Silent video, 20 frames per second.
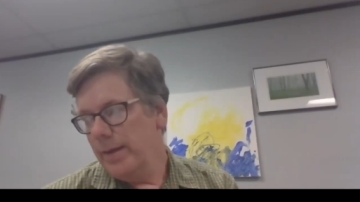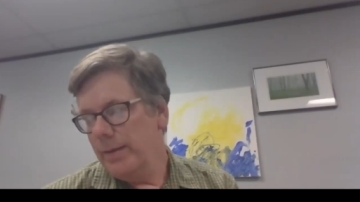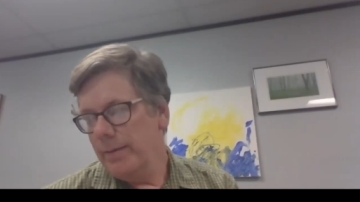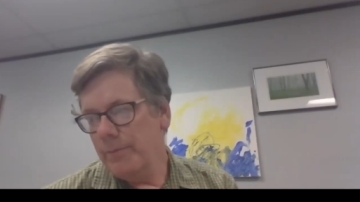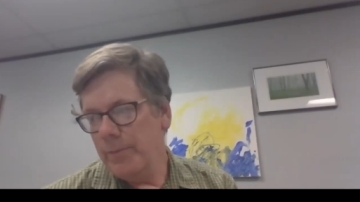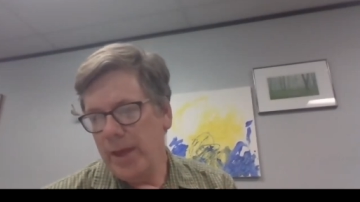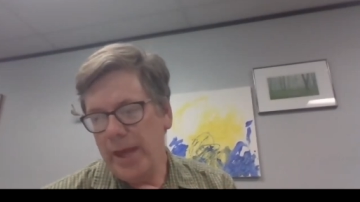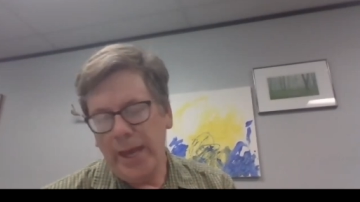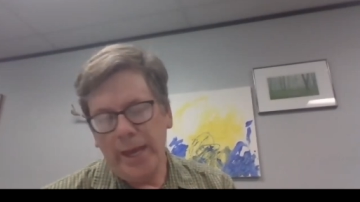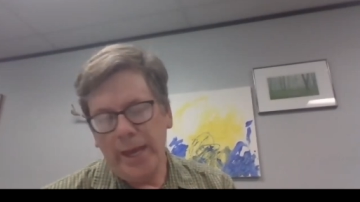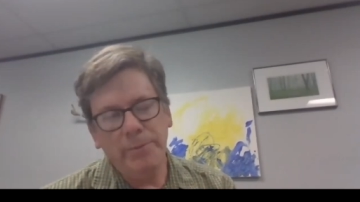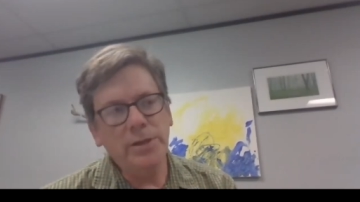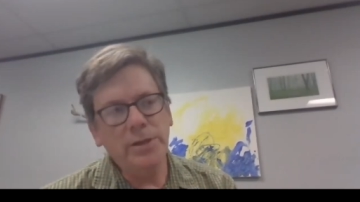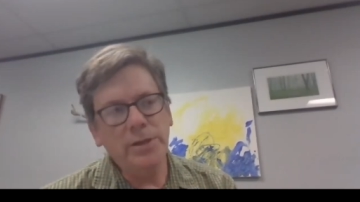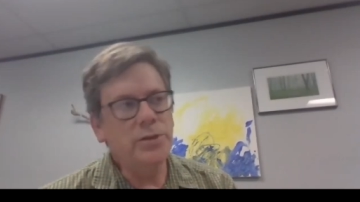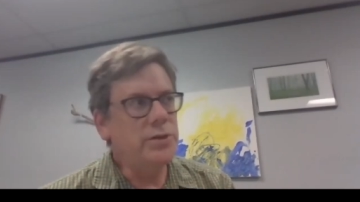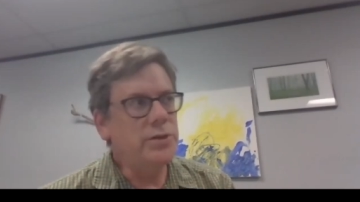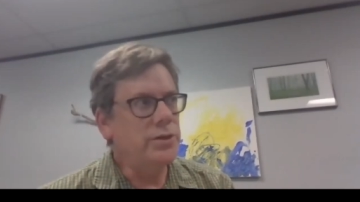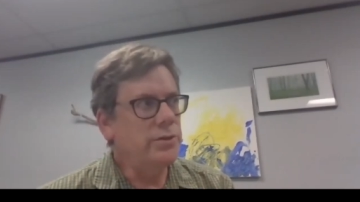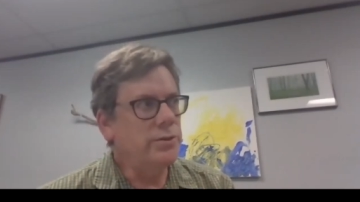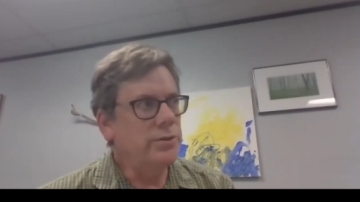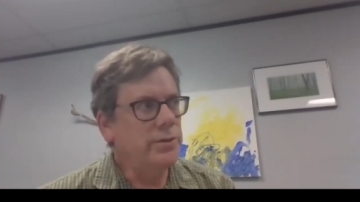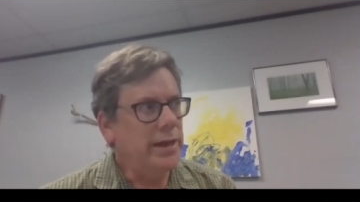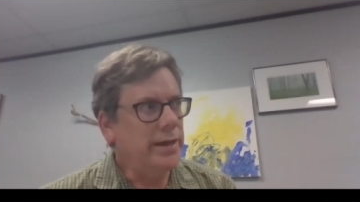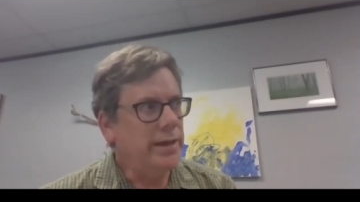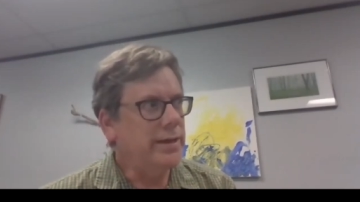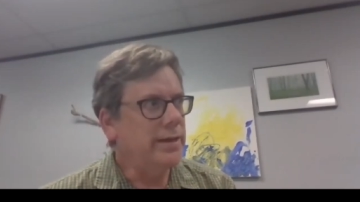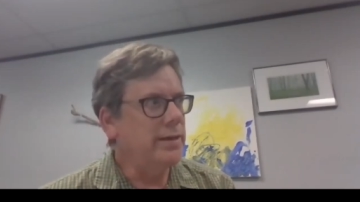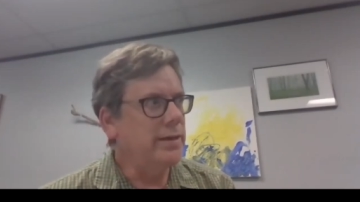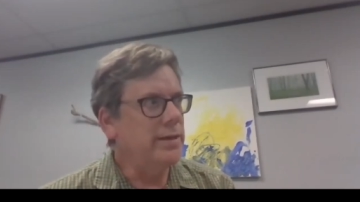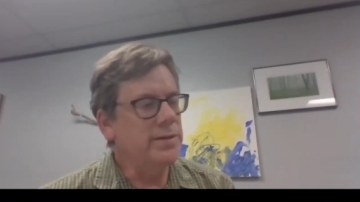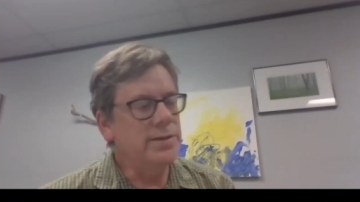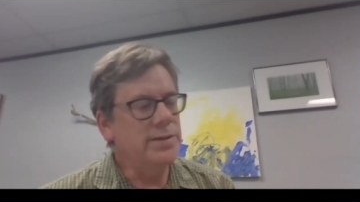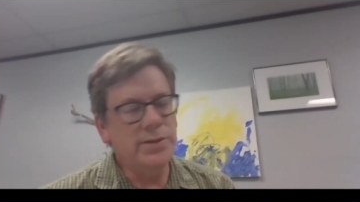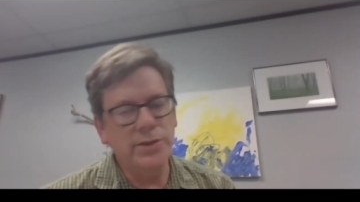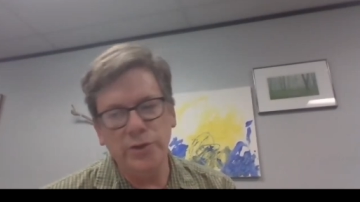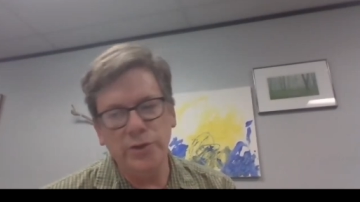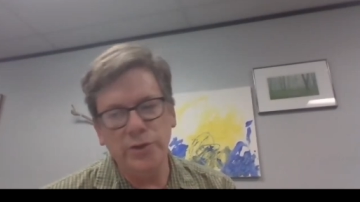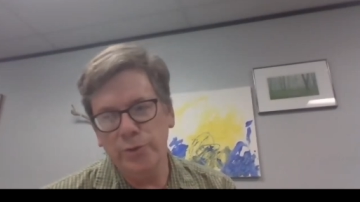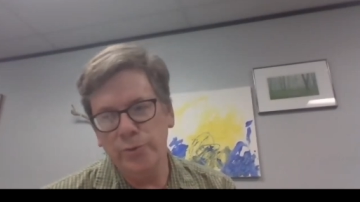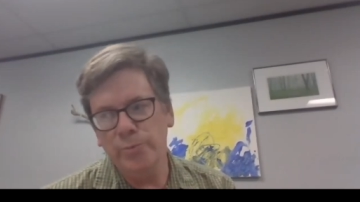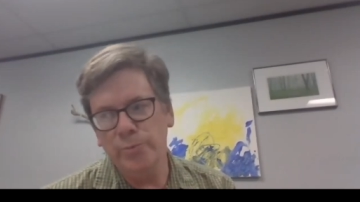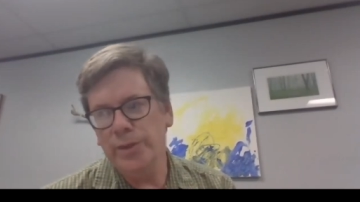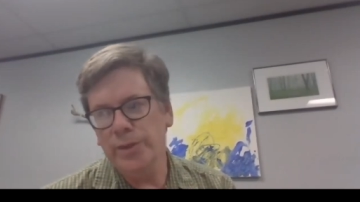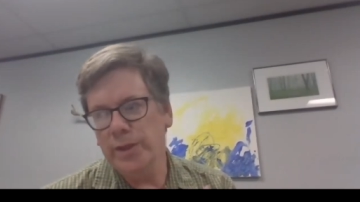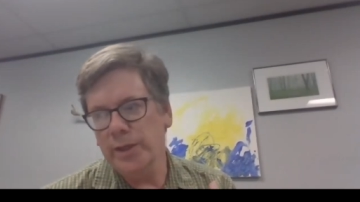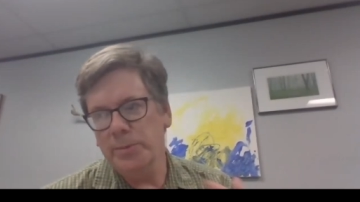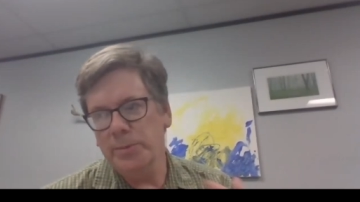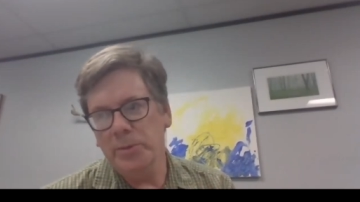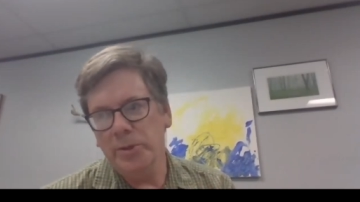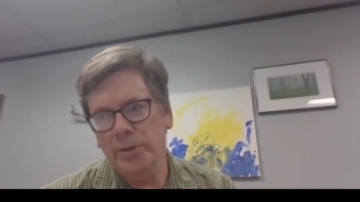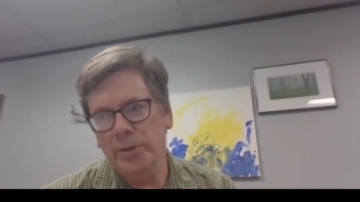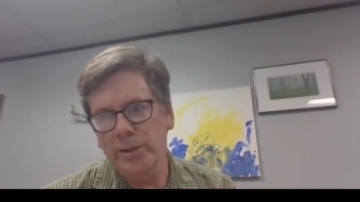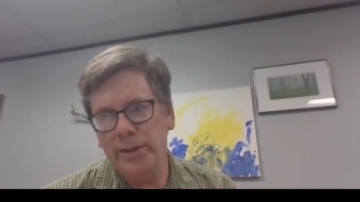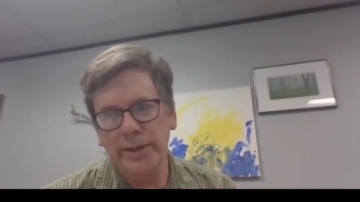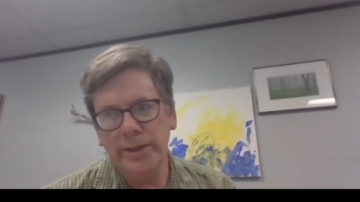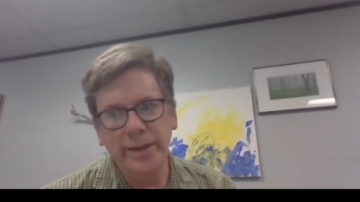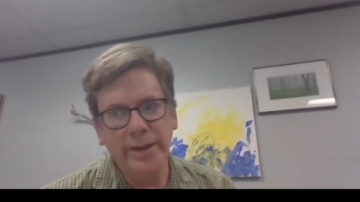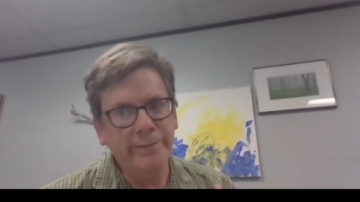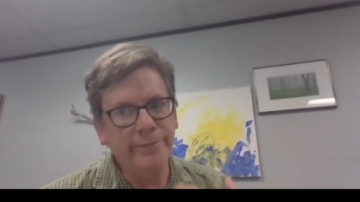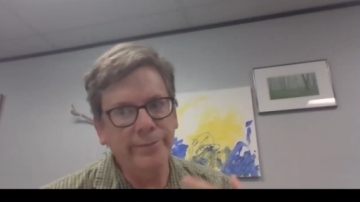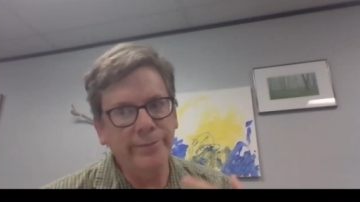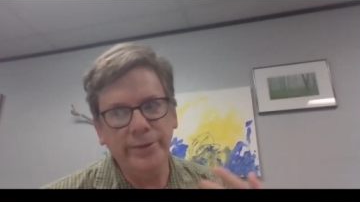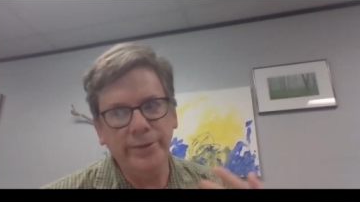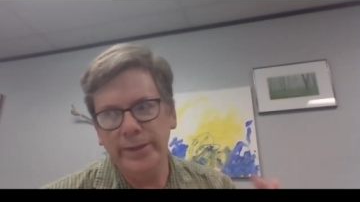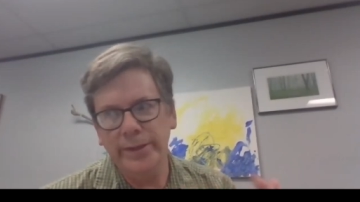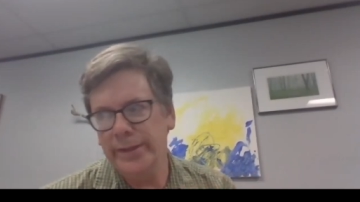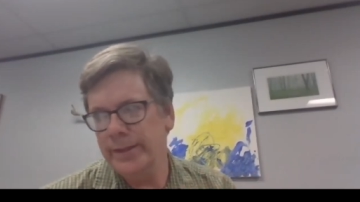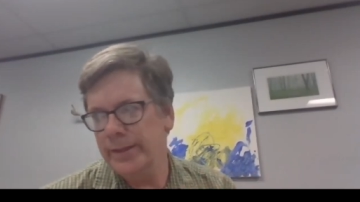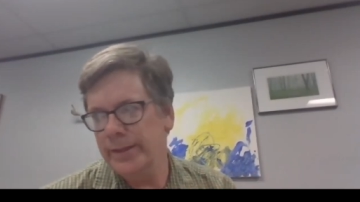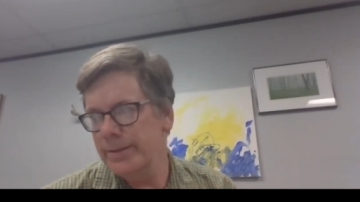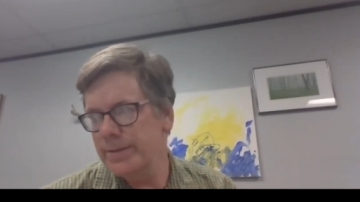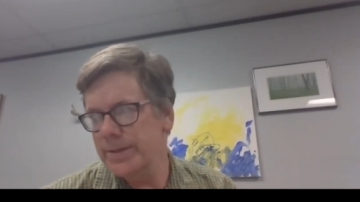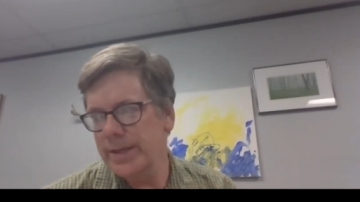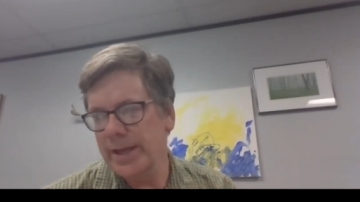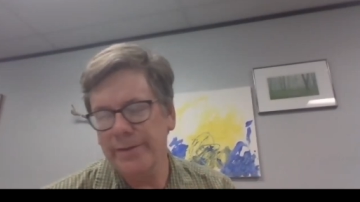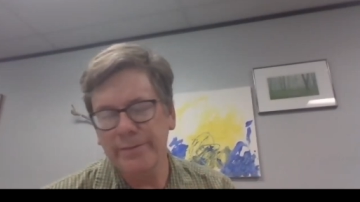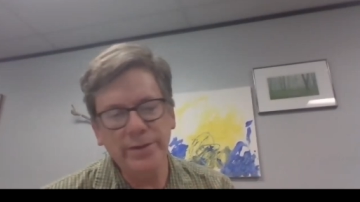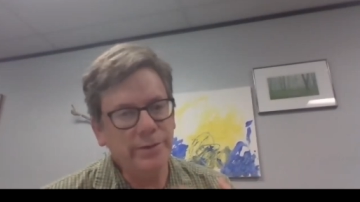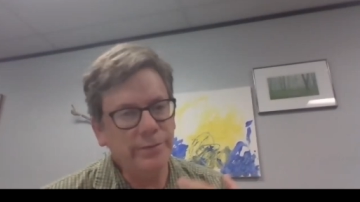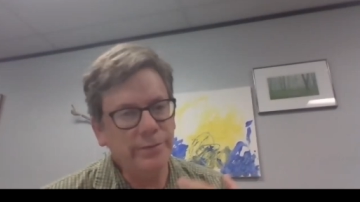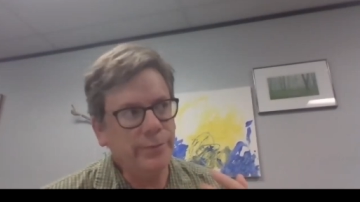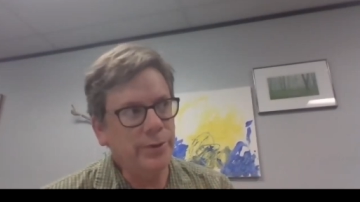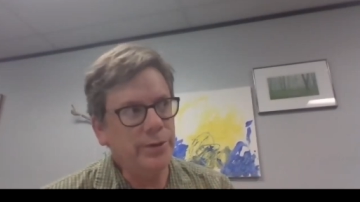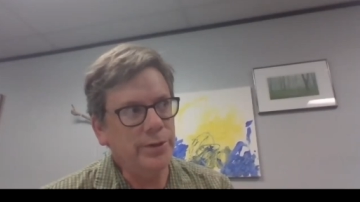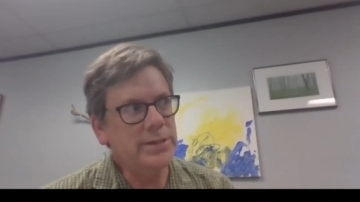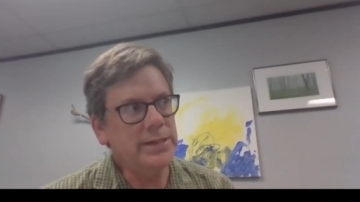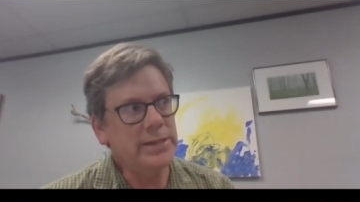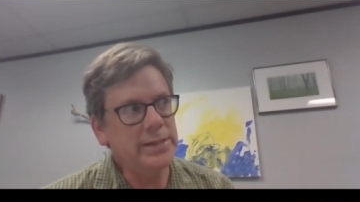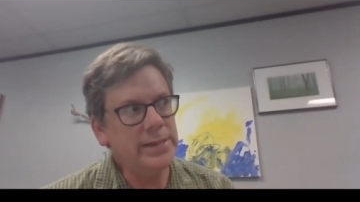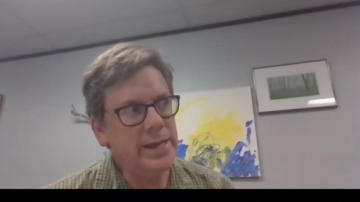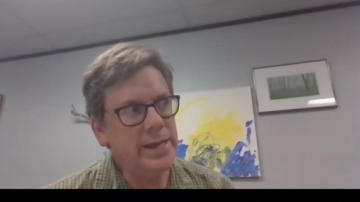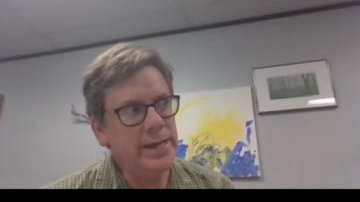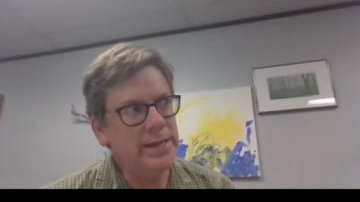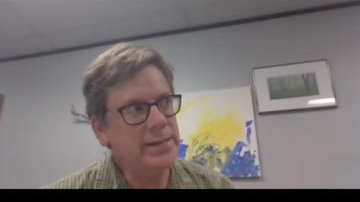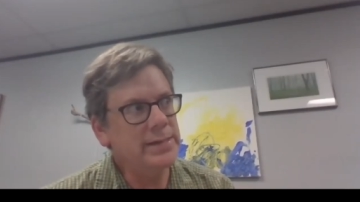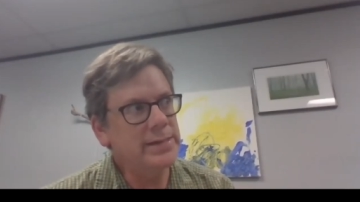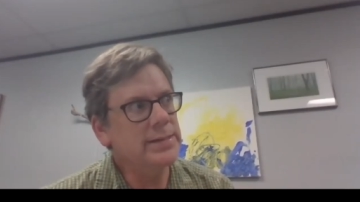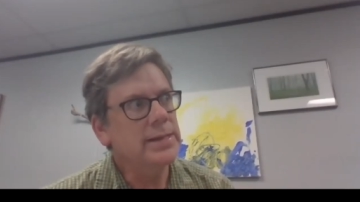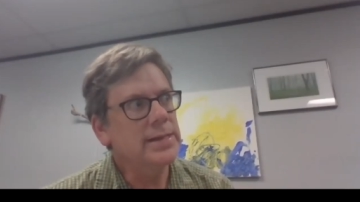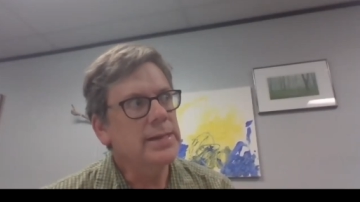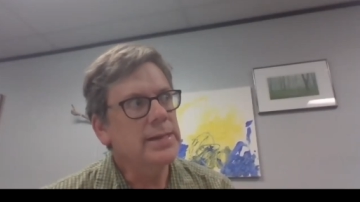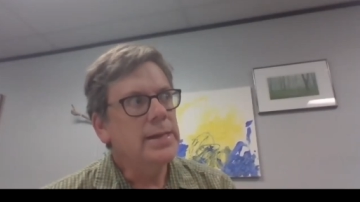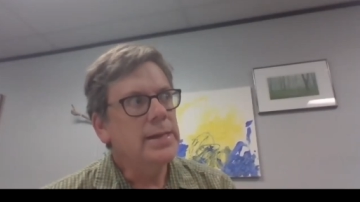I'm aiming to do like a Zoom with the community every seven to 14 days.